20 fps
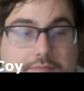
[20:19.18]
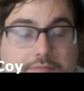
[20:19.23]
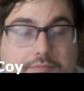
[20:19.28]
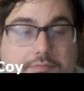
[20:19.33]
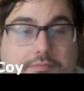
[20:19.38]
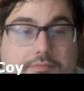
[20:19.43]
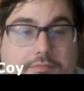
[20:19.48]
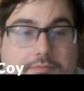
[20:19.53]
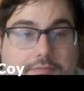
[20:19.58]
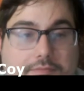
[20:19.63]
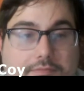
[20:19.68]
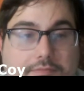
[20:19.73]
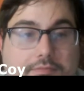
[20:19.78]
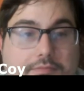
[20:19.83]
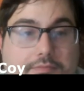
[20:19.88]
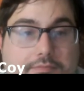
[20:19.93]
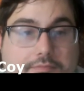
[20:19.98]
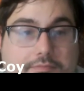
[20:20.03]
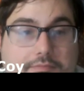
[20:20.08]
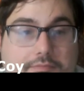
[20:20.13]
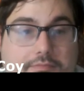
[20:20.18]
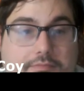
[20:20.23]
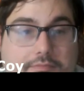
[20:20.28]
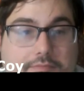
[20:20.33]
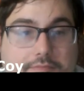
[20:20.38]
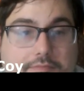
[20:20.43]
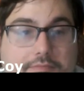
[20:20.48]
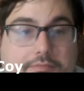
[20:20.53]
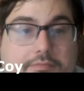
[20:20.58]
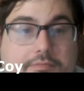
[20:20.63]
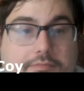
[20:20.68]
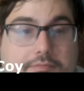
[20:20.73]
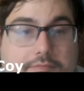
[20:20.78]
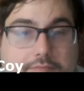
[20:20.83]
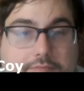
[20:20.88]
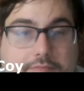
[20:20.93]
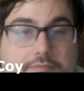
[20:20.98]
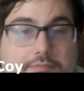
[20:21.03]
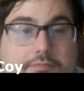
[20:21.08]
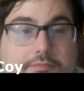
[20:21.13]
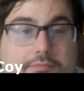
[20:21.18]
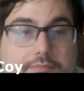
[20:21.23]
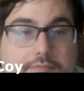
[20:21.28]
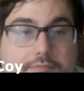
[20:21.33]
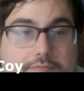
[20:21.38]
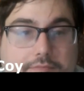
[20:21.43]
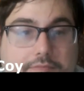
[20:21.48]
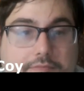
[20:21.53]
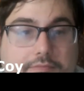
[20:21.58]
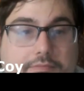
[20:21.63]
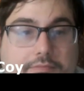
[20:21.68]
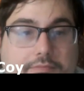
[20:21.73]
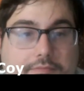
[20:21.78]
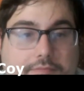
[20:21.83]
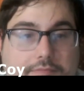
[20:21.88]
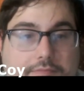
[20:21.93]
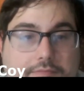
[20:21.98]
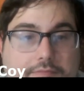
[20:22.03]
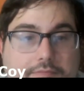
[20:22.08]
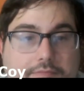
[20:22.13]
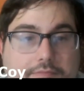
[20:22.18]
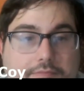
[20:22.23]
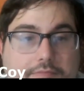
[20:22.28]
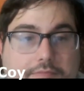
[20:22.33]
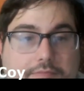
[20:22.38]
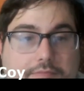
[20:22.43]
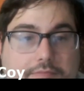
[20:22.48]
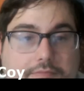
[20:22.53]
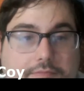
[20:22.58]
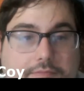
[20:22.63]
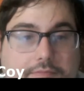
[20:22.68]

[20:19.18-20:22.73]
The person shown says nothing.